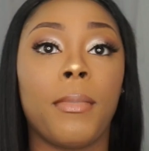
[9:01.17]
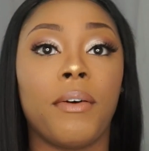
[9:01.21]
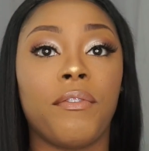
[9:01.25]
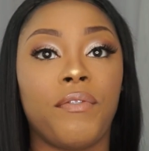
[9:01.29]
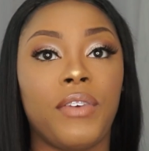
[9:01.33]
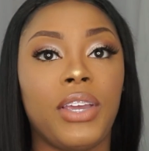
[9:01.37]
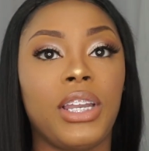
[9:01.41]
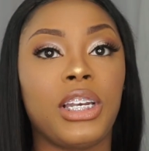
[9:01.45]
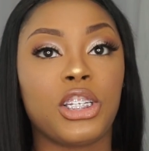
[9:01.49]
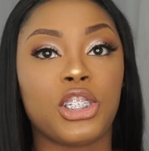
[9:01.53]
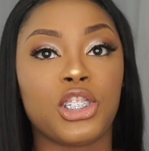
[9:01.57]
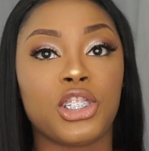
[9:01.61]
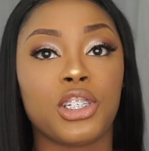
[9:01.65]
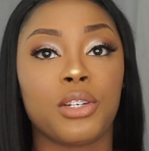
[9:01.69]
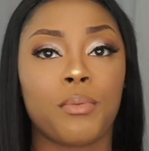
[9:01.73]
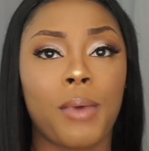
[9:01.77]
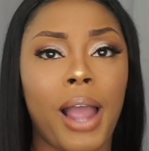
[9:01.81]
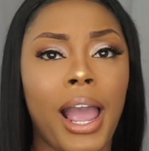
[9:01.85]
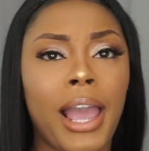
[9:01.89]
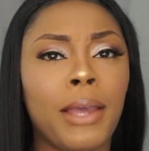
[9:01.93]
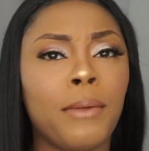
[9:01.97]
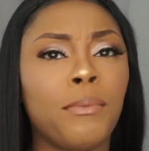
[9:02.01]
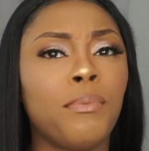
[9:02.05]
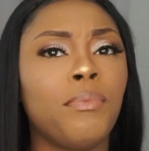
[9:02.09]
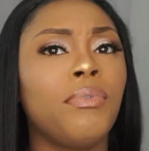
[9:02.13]
going to finish it,
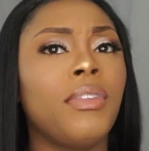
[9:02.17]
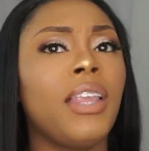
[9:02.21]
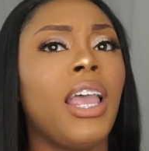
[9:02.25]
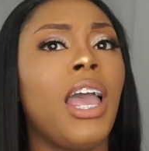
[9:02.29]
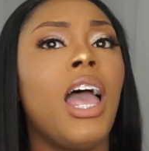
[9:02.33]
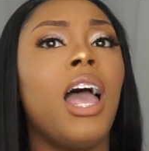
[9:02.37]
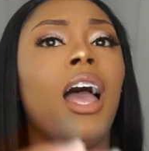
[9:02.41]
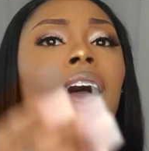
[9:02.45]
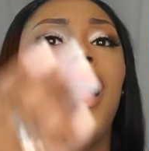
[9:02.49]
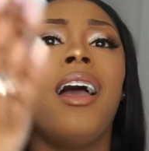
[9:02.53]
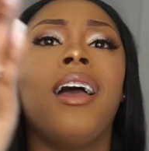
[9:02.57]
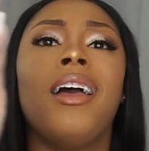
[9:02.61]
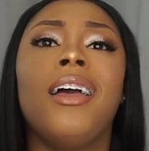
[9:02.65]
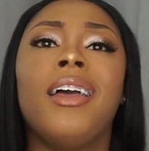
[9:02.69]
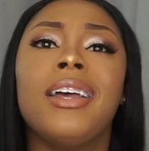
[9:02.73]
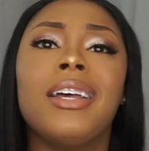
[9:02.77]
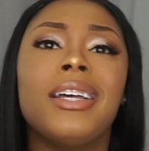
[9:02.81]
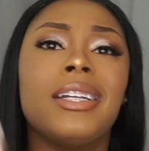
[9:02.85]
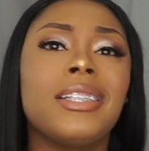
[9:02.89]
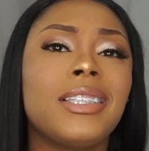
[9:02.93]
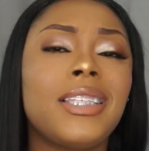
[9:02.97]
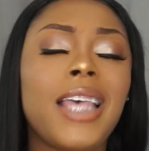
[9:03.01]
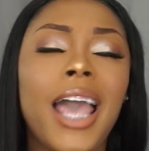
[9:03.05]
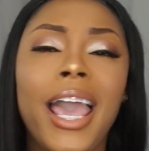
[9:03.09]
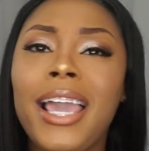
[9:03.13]
right?
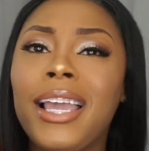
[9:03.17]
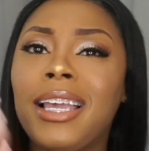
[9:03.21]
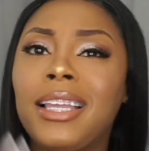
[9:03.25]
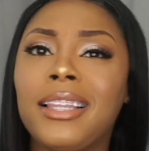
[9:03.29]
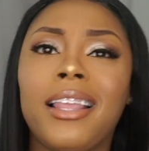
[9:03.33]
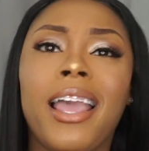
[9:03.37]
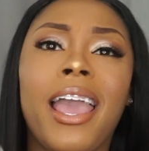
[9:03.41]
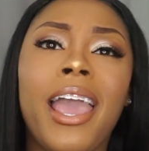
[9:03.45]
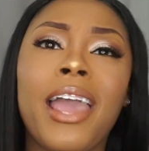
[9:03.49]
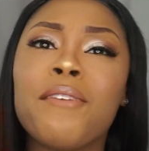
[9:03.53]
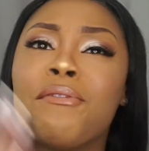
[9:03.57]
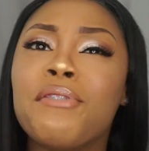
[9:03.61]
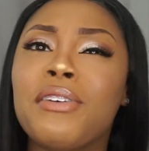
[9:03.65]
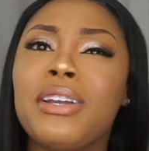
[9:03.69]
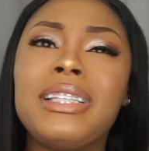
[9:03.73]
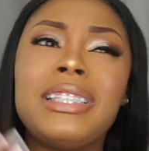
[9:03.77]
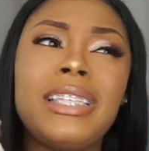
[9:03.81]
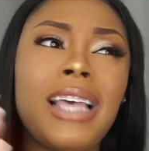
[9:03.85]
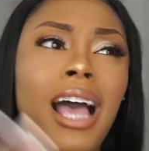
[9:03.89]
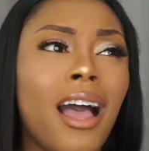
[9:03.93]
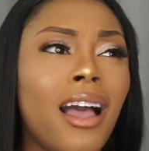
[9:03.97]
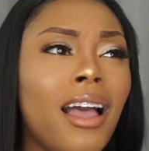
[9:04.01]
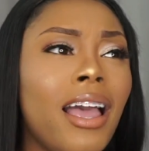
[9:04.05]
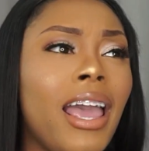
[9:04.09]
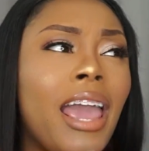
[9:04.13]
Take every time,